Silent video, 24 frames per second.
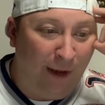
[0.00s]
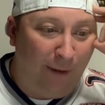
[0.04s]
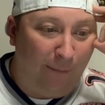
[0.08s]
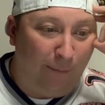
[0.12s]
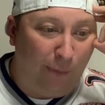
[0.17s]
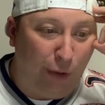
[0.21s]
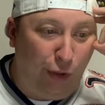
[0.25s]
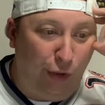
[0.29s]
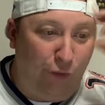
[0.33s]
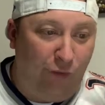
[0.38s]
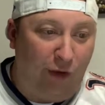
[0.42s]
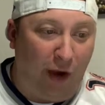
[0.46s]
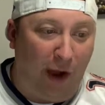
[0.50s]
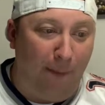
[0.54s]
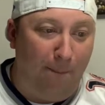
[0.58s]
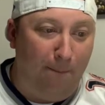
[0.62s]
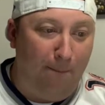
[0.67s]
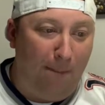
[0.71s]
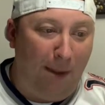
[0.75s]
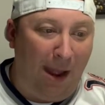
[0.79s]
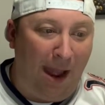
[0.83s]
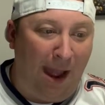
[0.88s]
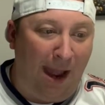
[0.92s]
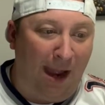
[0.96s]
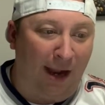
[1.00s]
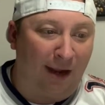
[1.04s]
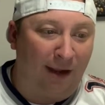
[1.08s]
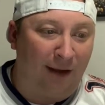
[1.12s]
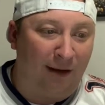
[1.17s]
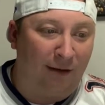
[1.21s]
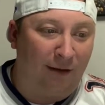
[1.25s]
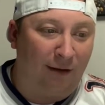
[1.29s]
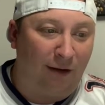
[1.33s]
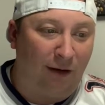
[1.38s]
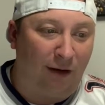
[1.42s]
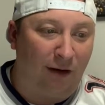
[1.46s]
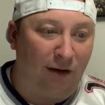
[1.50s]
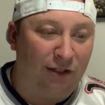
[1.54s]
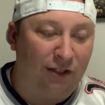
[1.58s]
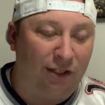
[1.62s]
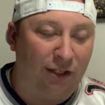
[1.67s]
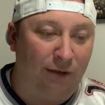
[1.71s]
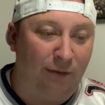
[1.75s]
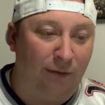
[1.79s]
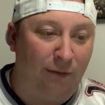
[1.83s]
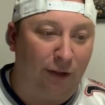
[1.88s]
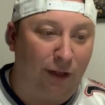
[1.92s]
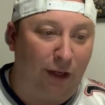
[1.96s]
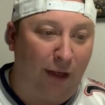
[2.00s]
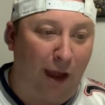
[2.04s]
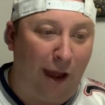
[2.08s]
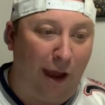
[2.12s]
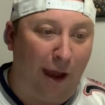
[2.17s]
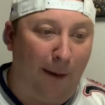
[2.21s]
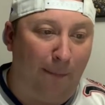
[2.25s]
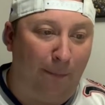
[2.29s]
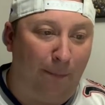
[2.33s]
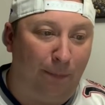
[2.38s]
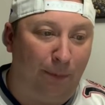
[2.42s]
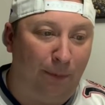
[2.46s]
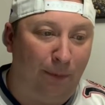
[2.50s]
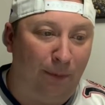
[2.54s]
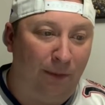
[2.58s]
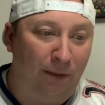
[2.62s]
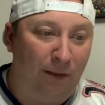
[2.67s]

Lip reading: But you've got Mack, Carson, Kupp,